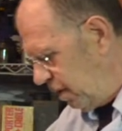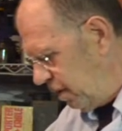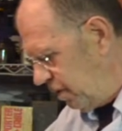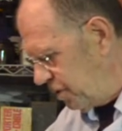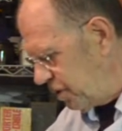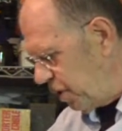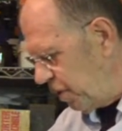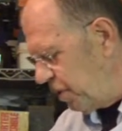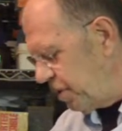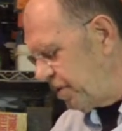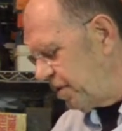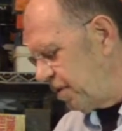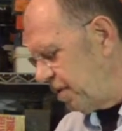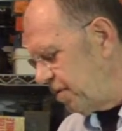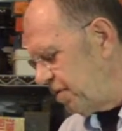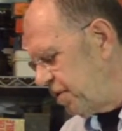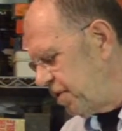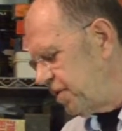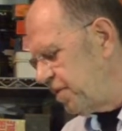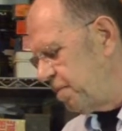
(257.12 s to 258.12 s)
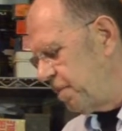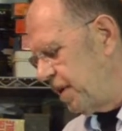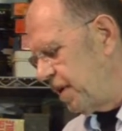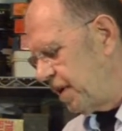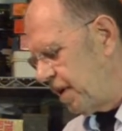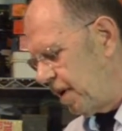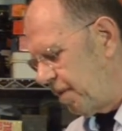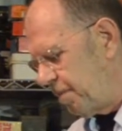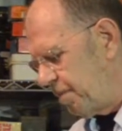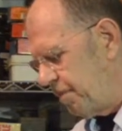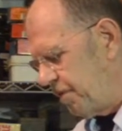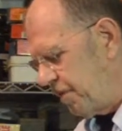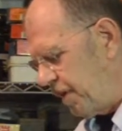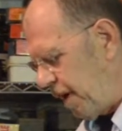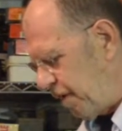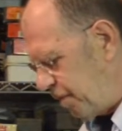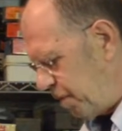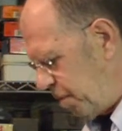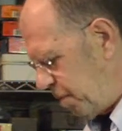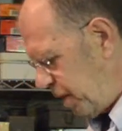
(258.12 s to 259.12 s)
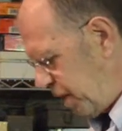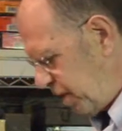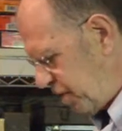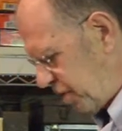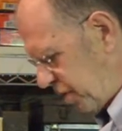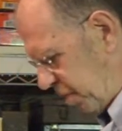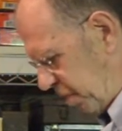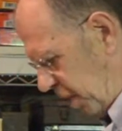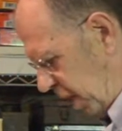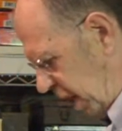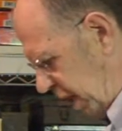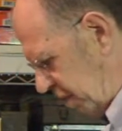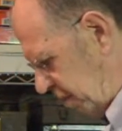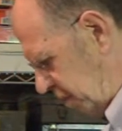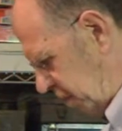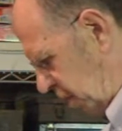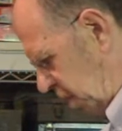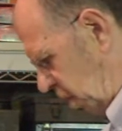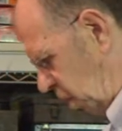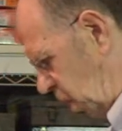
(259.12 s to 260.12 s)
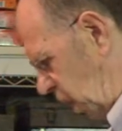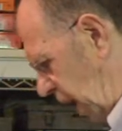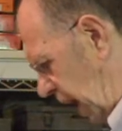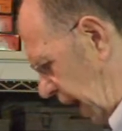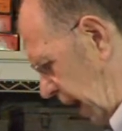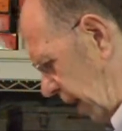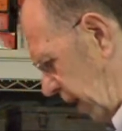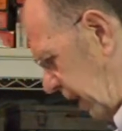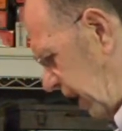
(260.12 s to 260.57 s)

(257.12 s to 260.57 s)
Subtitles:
So this has been a favorite piece of mine for a while.